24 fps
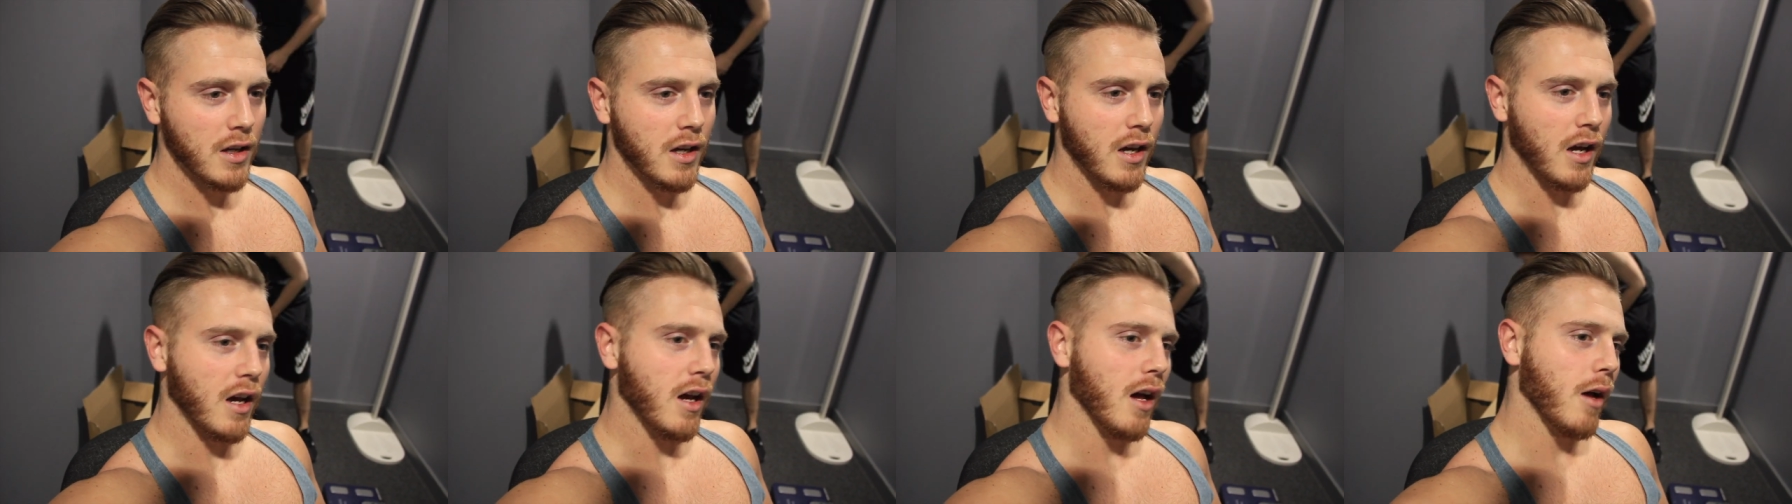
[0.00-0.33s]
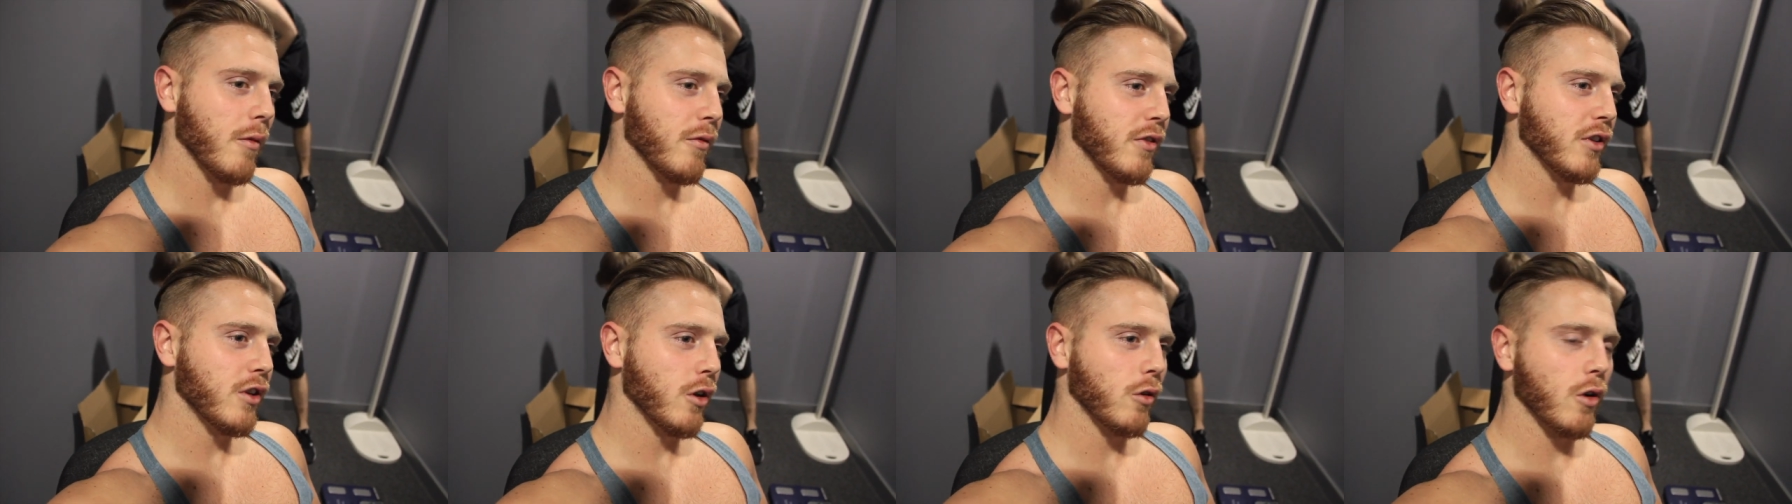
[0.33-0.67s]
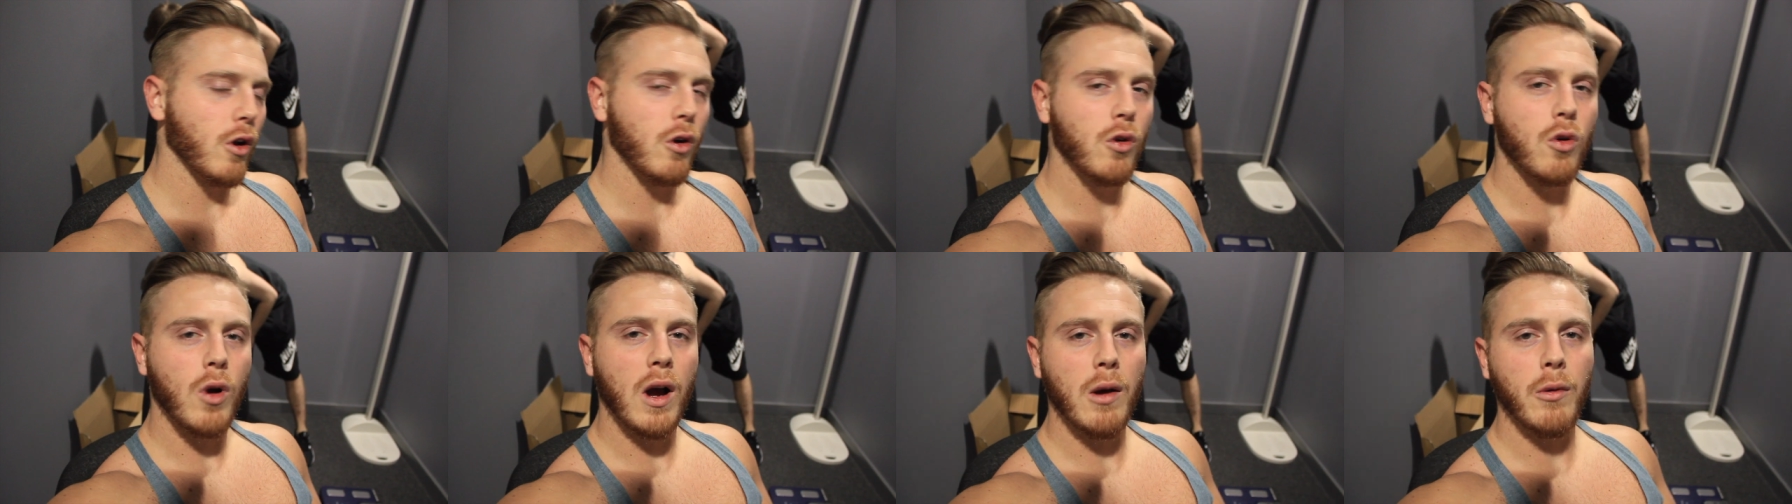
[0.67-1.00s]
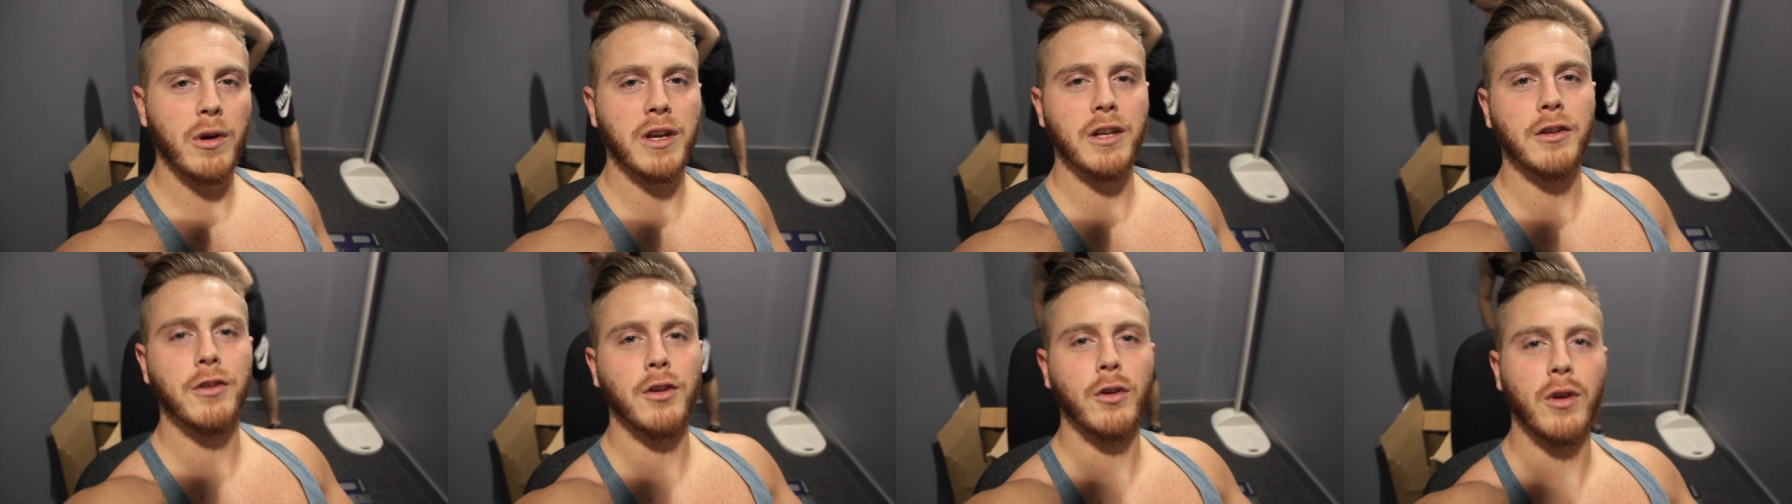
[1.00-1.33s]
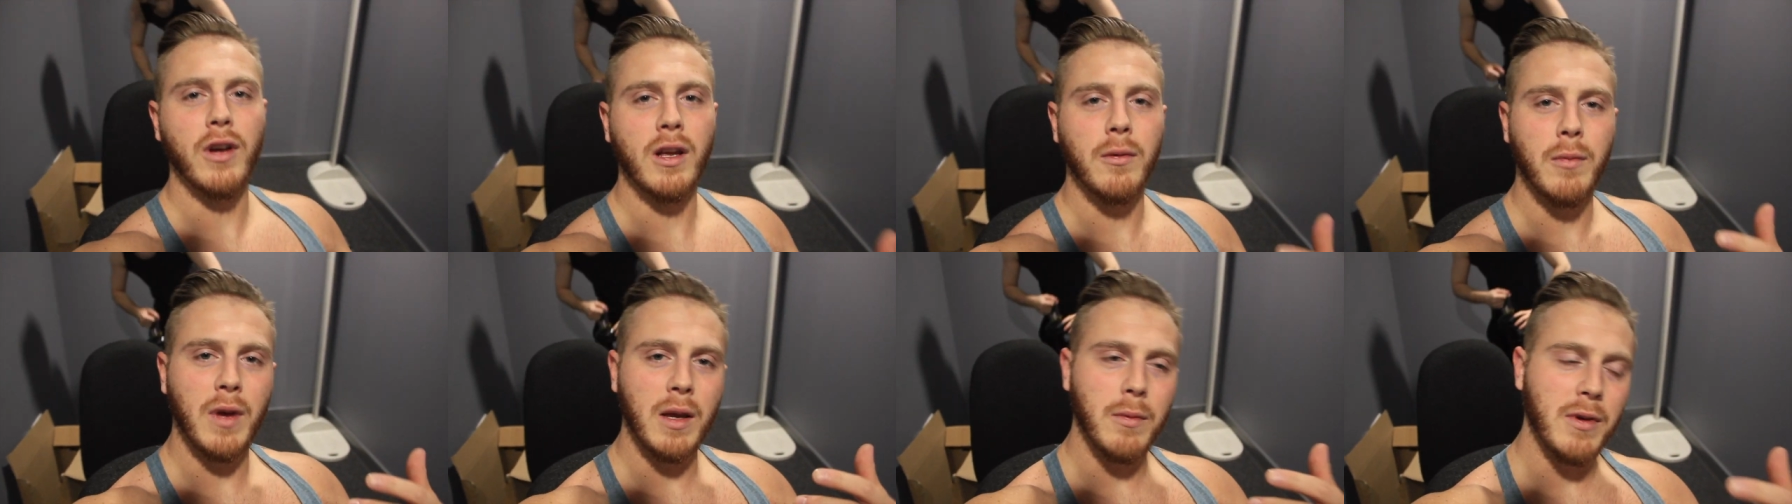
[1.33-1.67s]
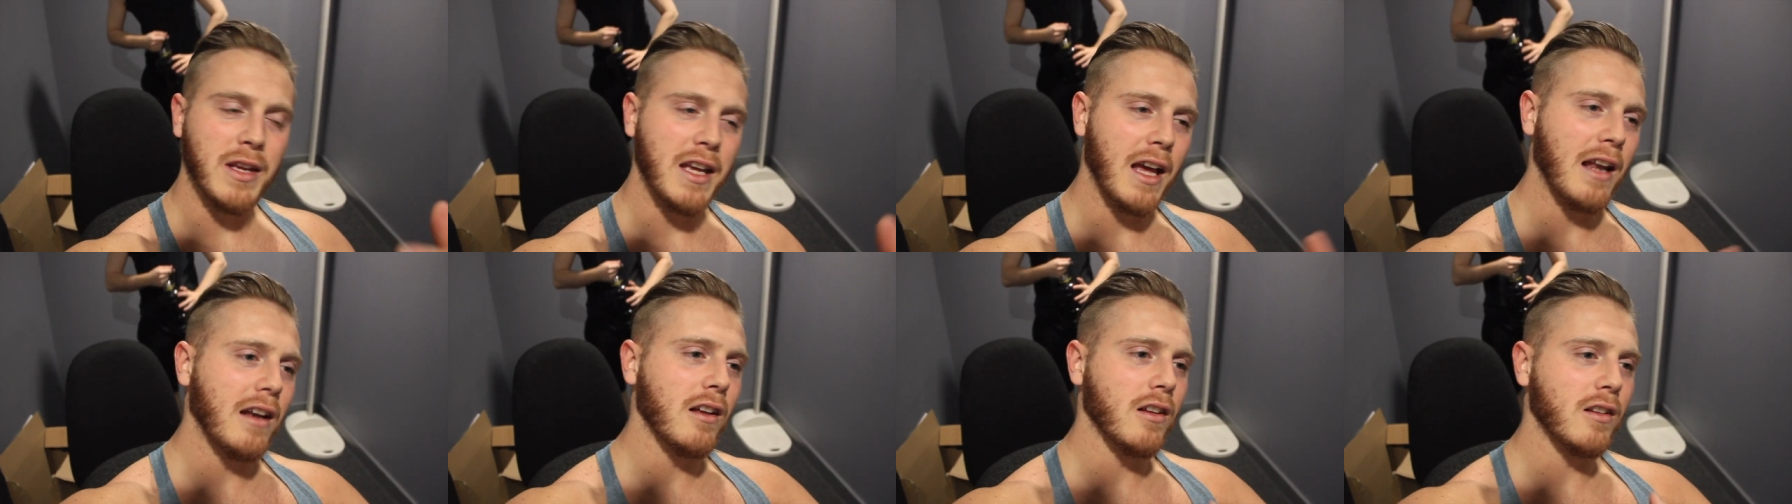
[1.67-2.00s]
Um, if you don't know quite what you're doing, maybe
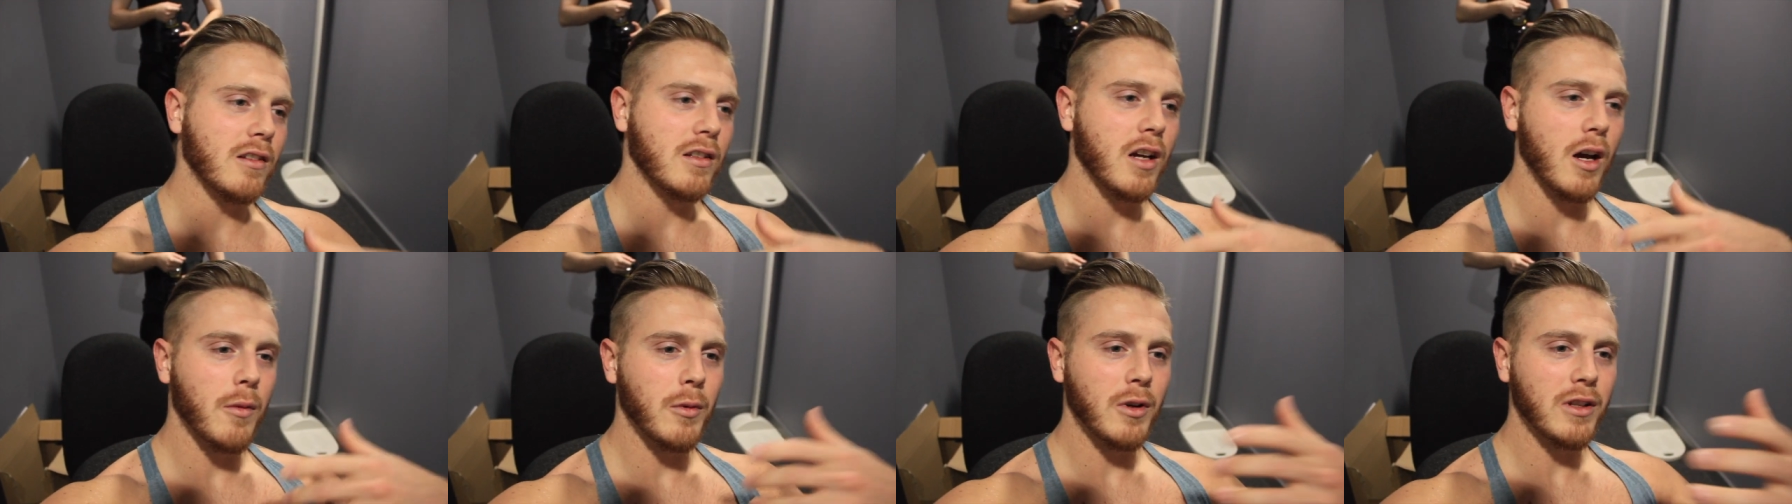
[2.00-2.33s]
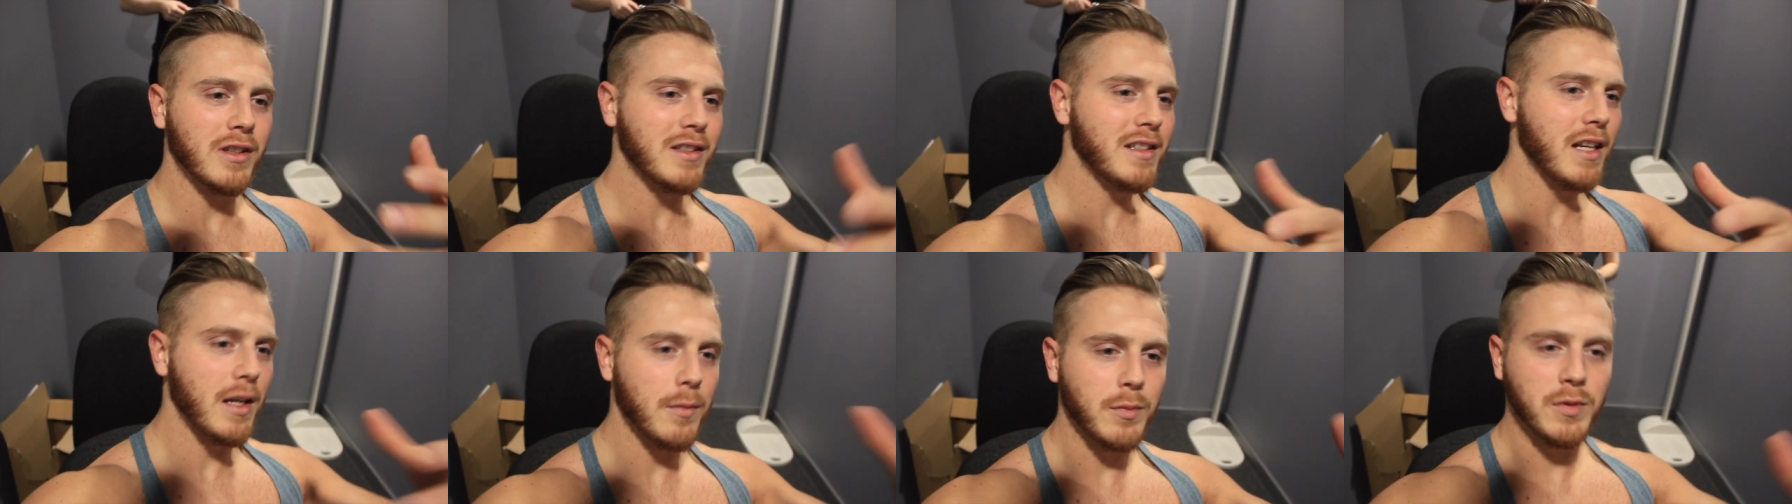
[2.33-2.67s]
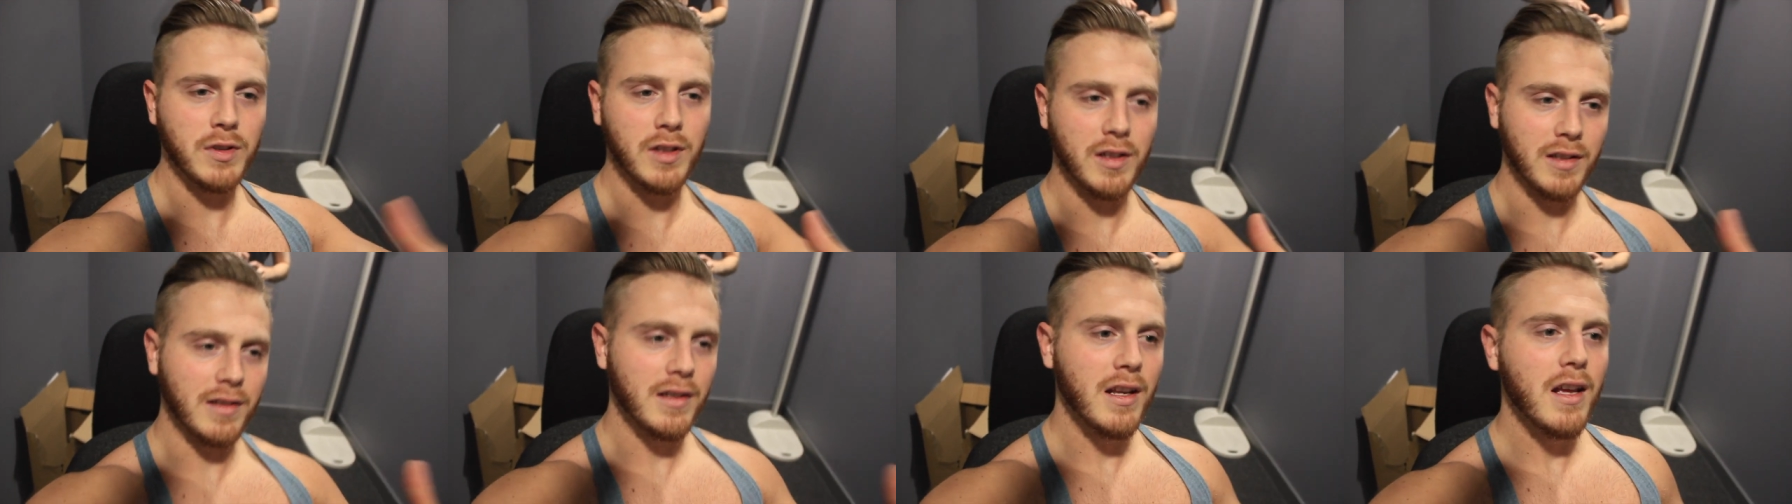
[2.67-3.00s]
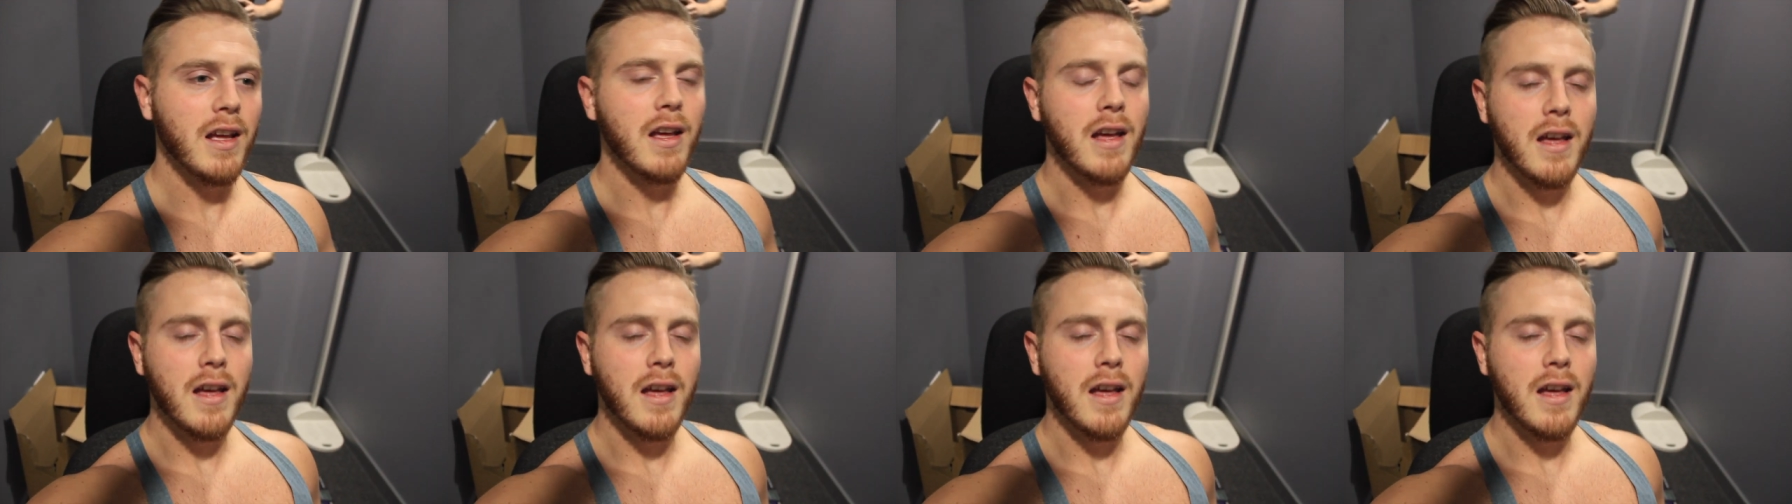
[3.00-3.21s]
get a little couple of tips and